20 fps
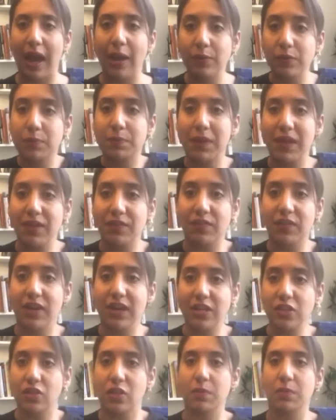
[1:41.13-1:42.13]
I was paying for
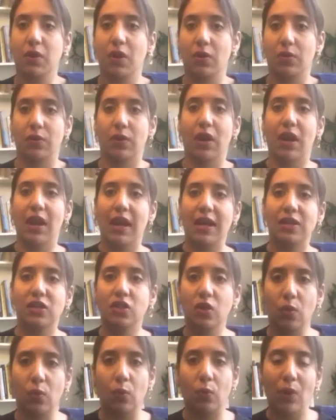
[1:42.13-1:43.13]
an ice cream cone.
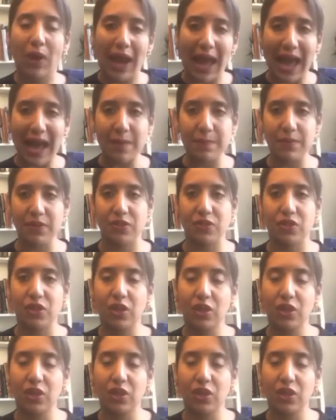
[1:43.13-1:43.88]
So what happens?